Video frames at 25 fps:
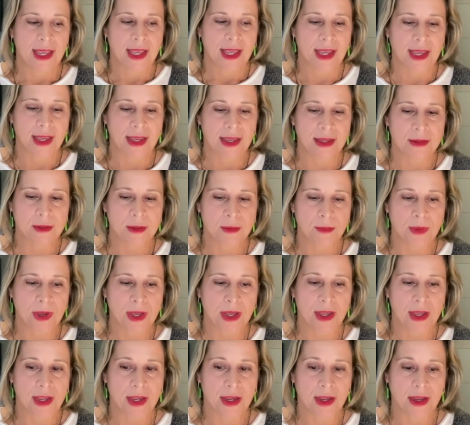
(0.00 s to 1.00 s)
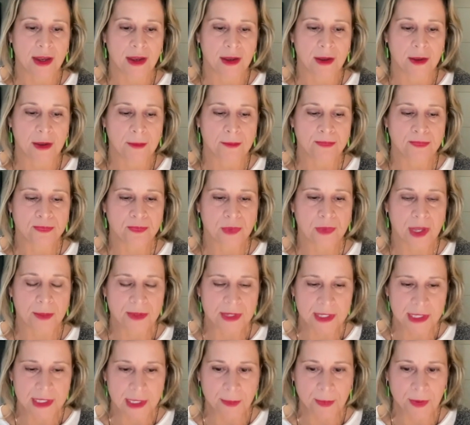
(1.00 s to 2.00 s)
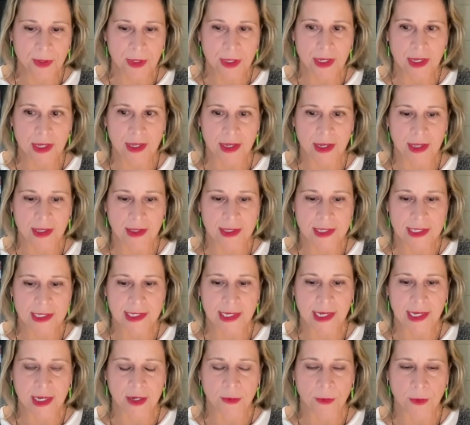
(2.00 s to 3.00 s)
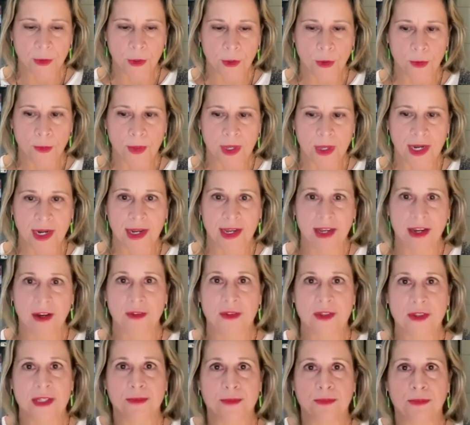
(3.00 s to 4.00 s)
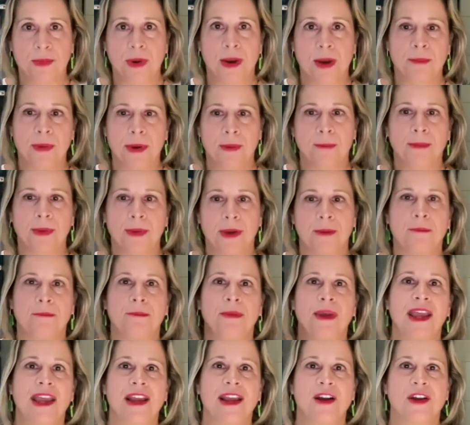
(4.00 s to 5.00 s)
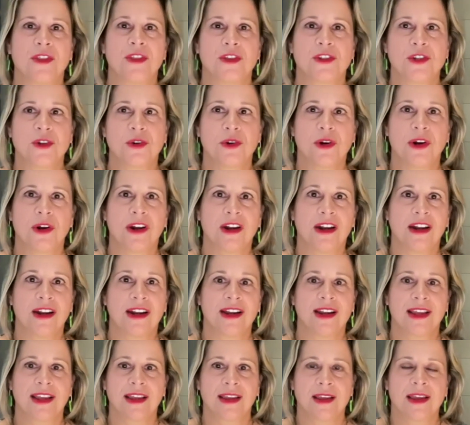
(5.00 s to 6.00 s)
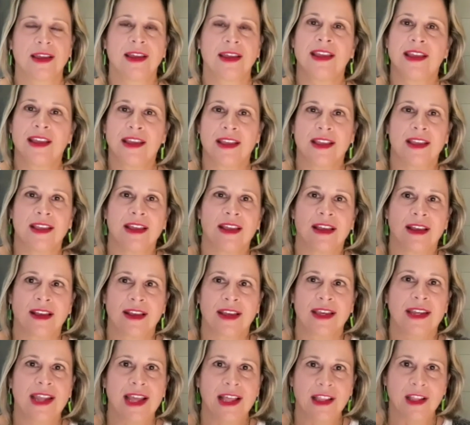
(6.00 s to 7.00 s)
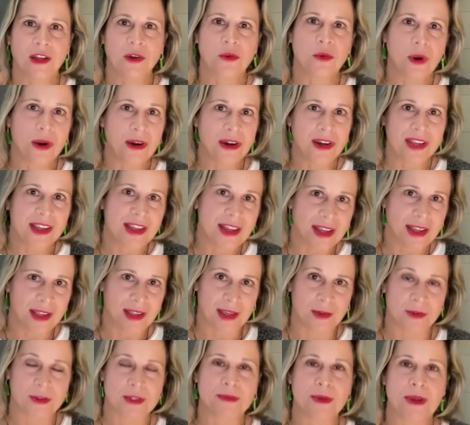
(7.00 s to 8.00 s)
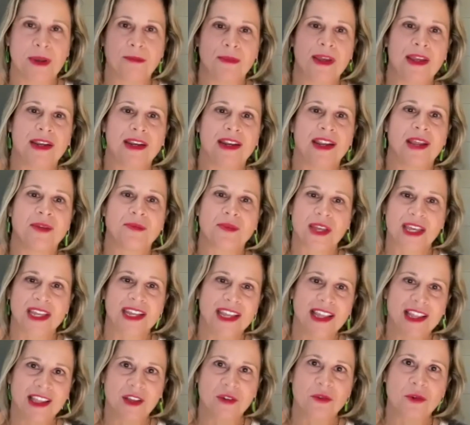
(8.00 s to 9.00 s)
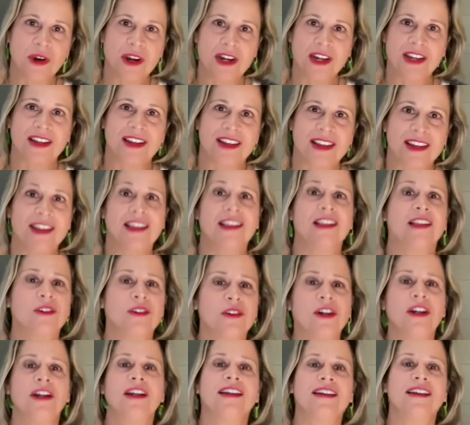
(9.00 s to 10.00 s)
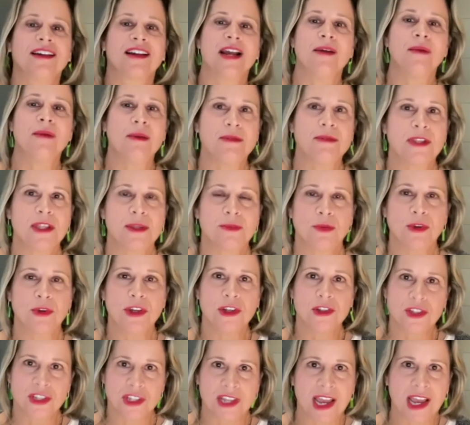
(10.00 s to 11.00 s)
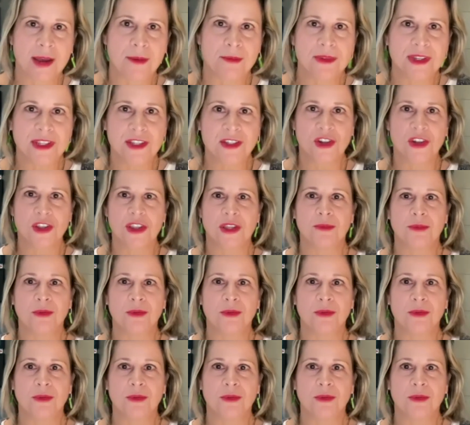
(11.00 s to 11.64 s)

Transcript: And my, um, I'm sleeping in the stateroom and I hear this bop, bop, bop, bang on the door. Cadet LaGuardia, that was my maiden name, Cadet LaGuardia, Cadet LaGuardia, come up to the bridge. The captain needs you on the